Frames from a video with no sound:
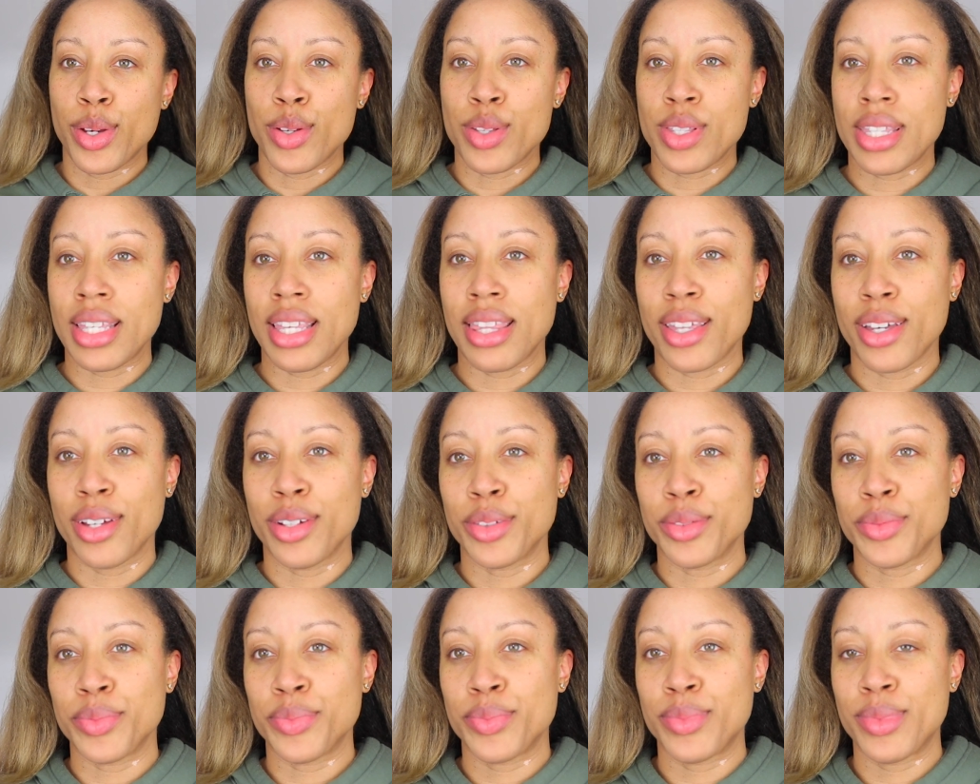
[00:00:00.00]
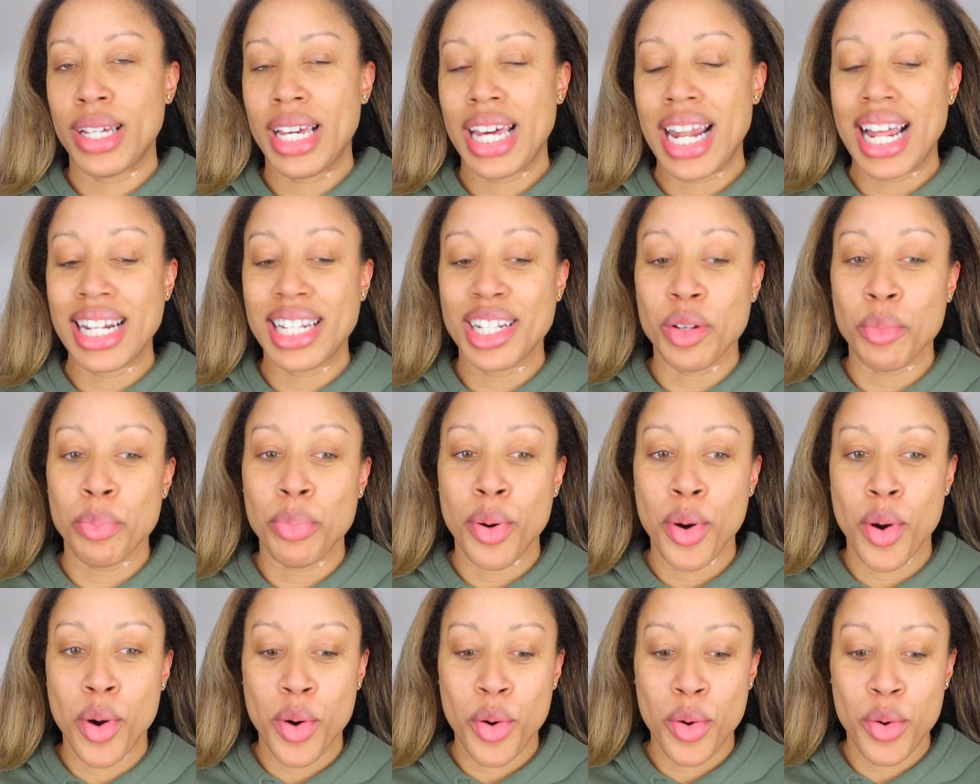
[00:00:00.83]
gonna see though. And I did a
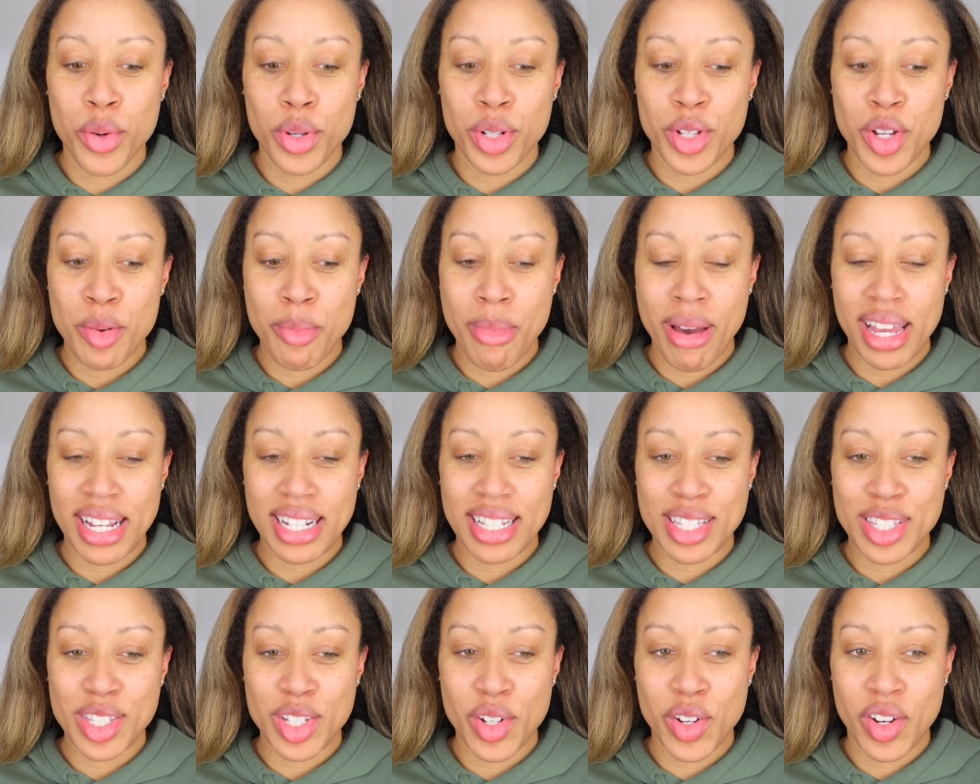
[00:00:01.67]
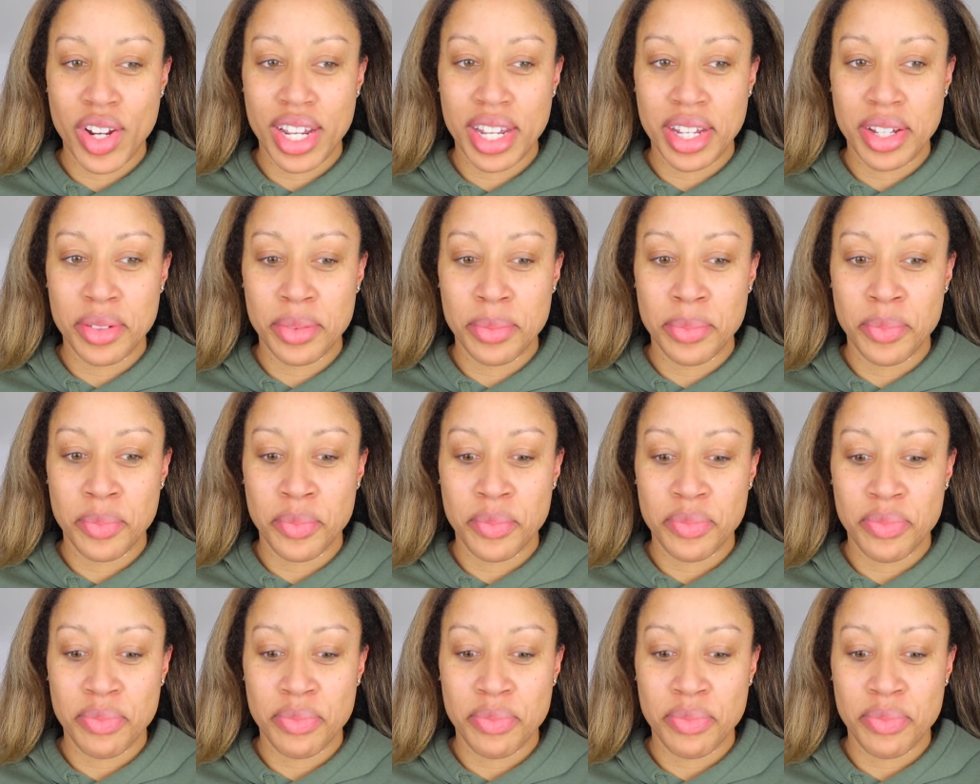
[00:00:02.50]
poll on my Instagram.